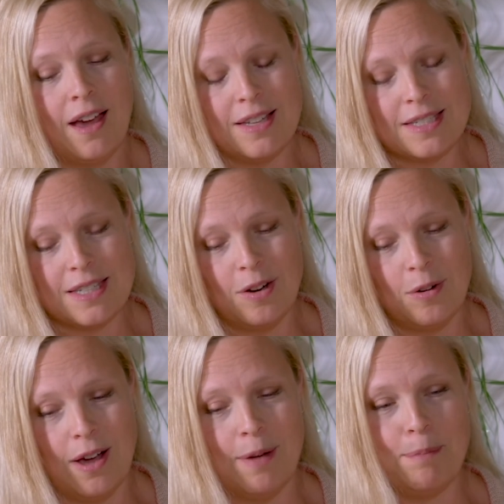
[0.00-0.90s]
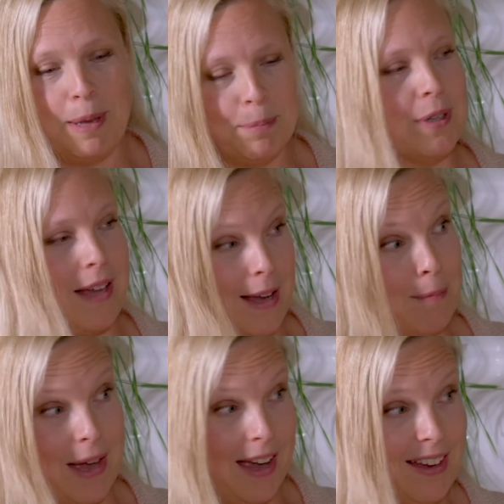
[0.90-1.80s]
And so people like
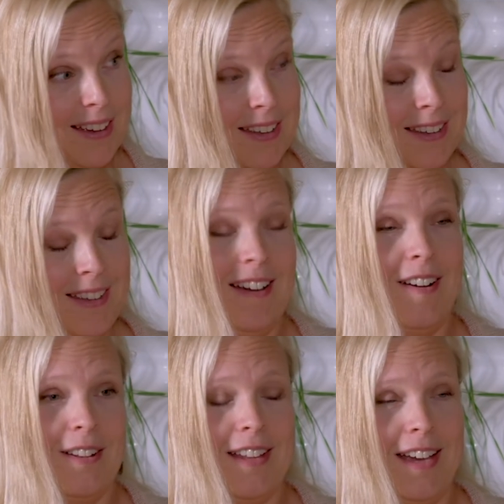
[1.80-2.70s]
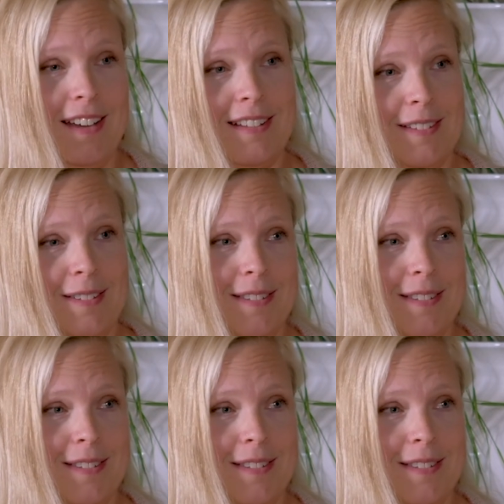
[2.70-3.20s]
Meg are like